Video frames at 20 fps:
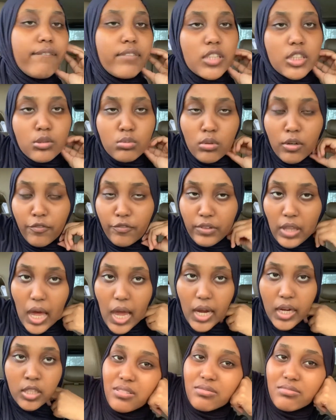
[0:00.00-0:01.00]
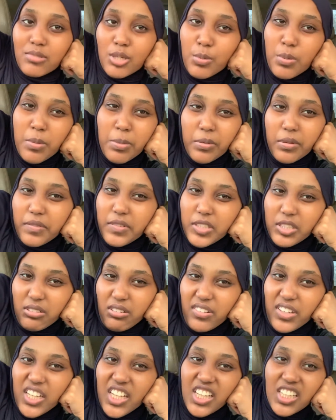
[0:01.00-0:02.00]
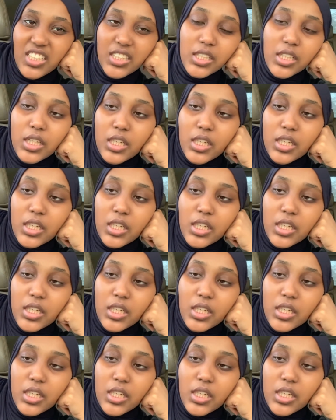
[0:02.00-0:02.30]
Just reflect. What do people even do every day?